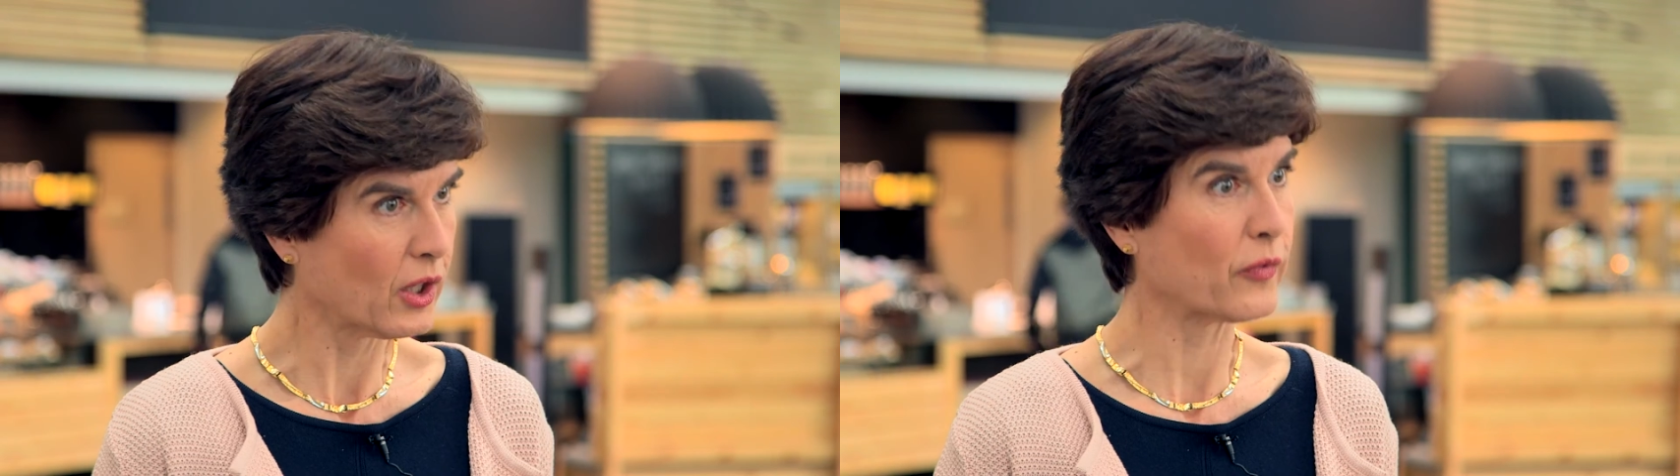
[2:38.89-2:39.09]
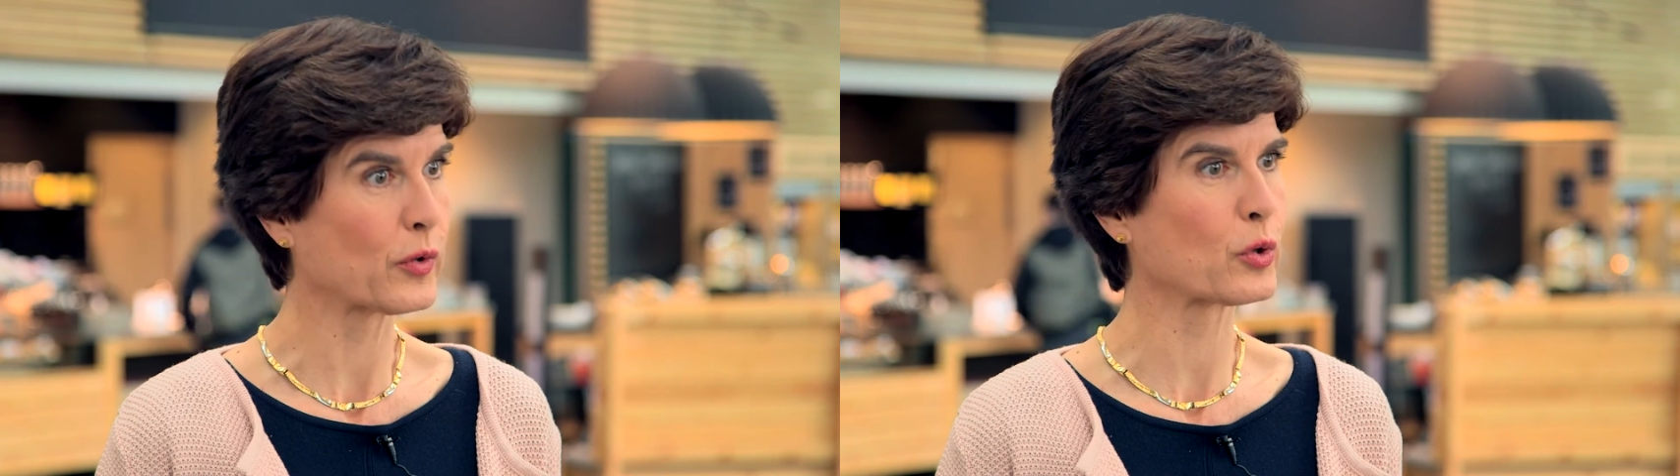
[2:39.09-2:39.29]

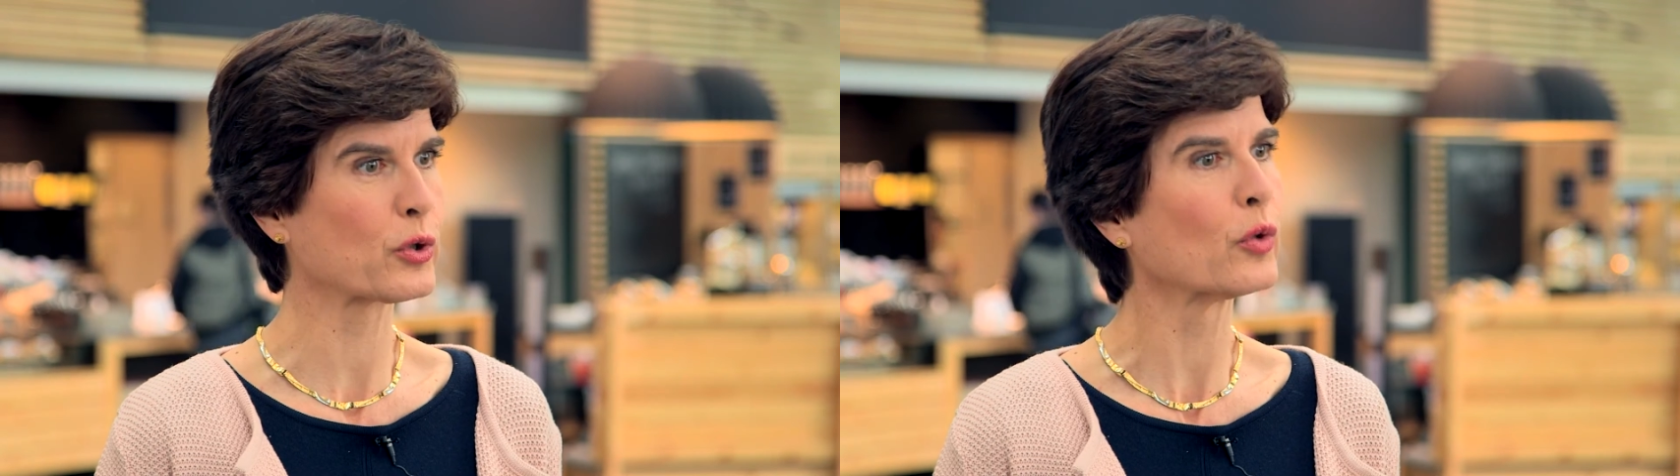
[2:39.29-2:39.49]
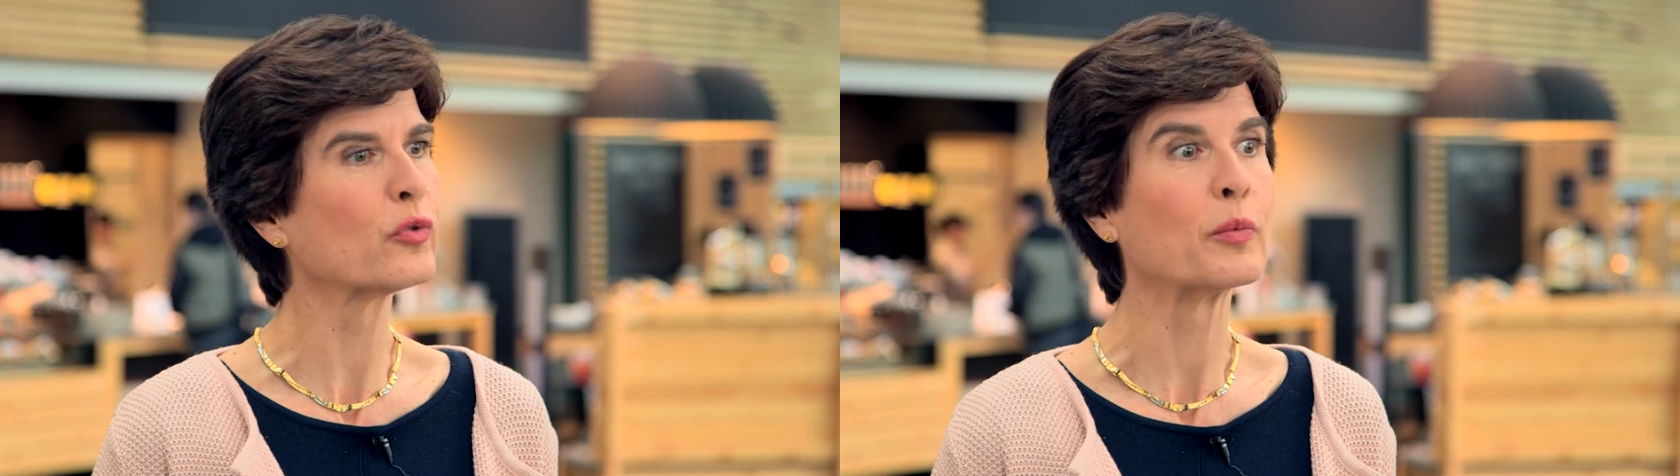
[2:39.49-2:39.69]
of course,
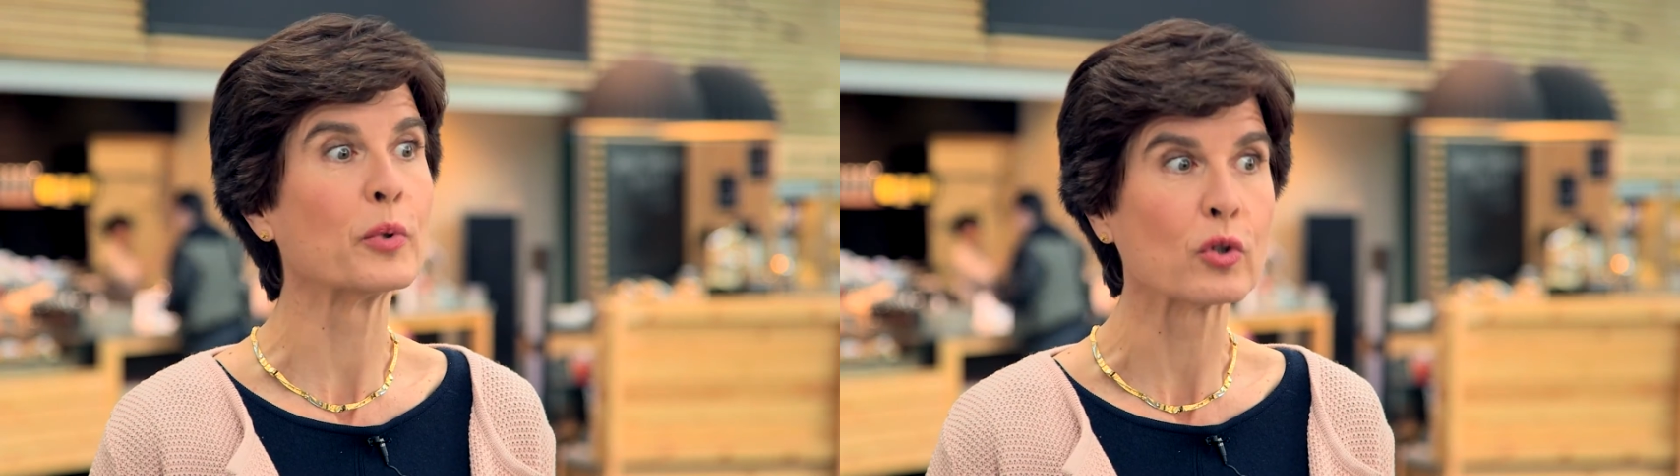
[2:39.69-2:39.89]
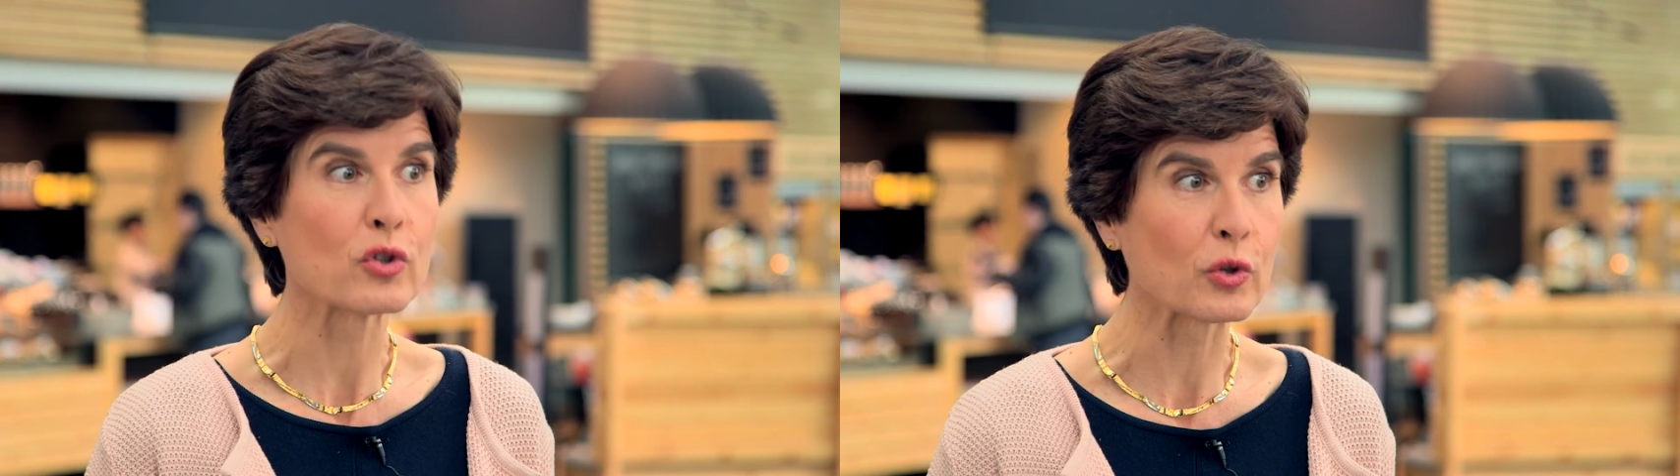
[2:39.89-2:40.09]

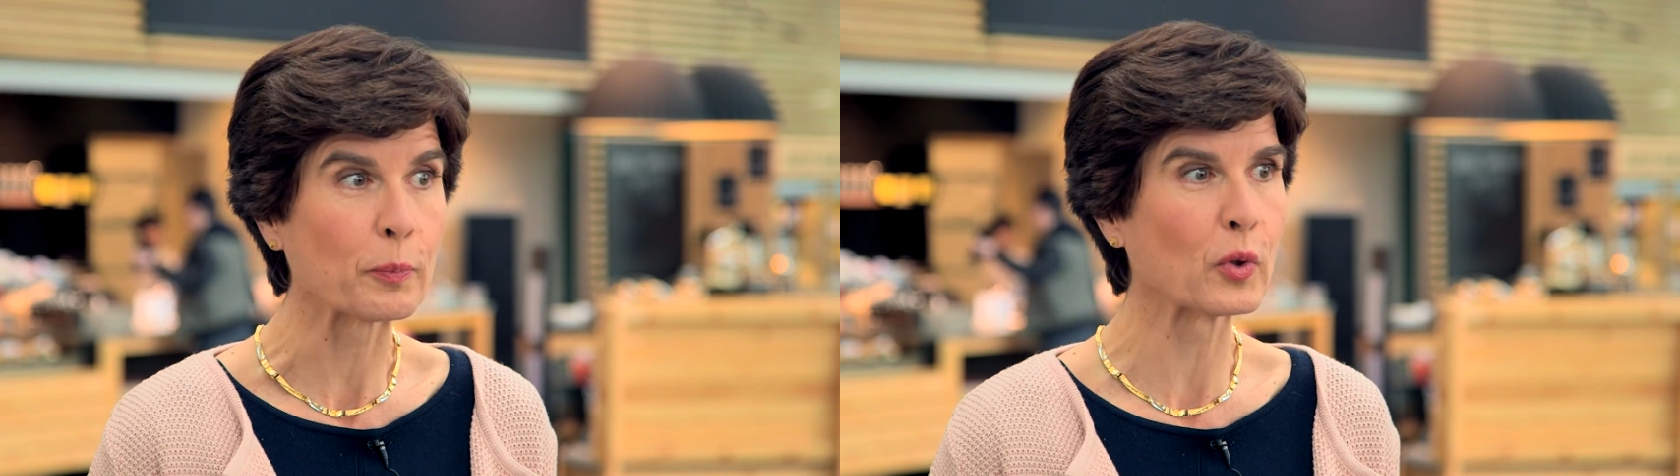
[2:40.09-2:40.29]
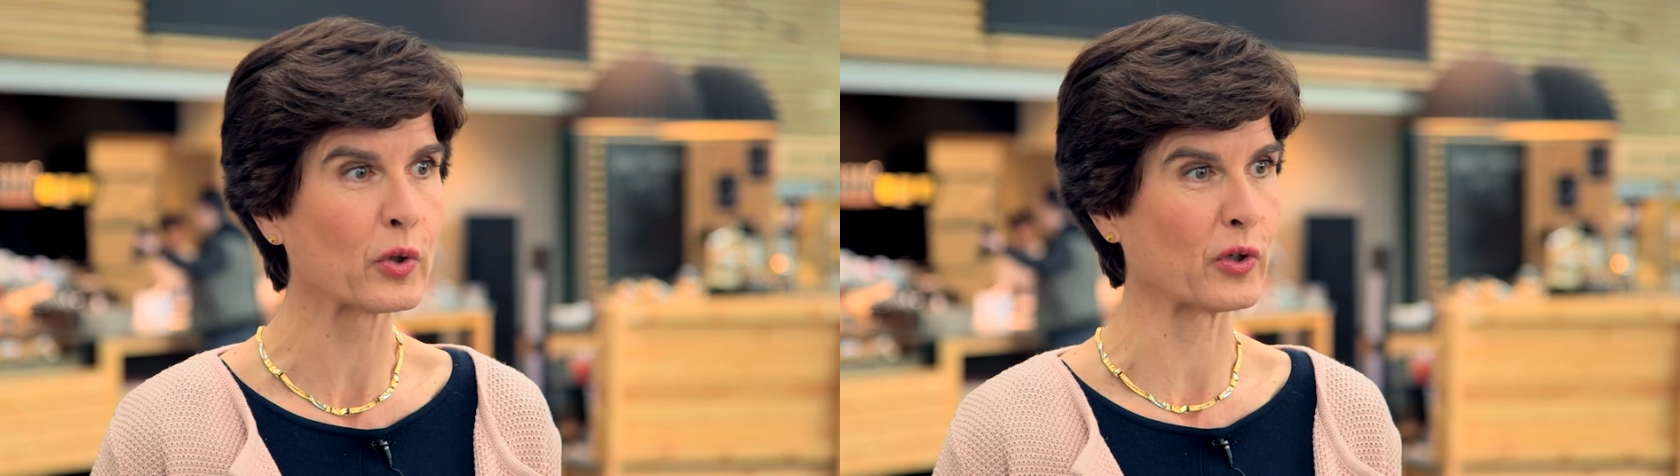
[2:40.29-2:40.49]
contributed,
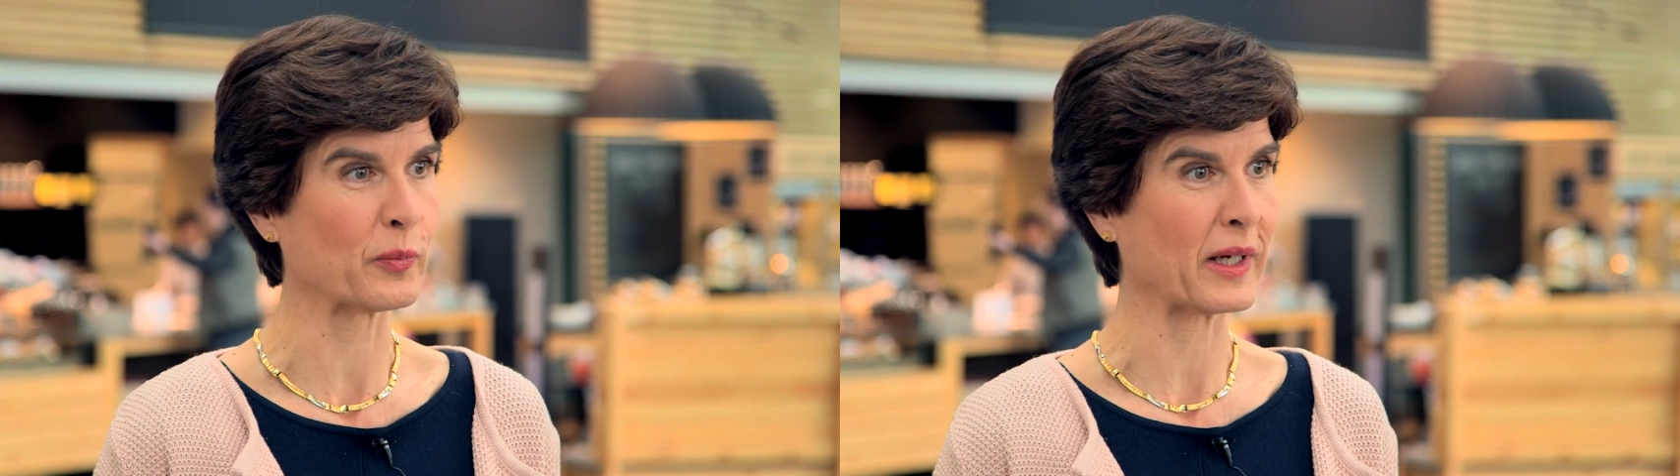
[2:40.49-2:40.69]
supported